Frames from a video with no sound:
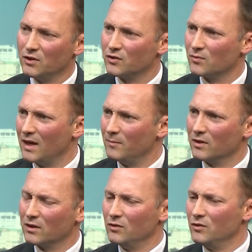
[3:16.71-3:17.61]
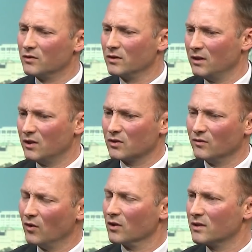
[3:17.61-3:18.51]
into AIM includes
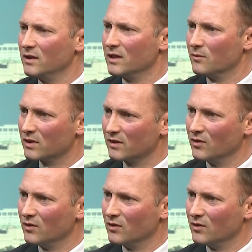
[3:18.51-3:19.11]
additional volatility risk,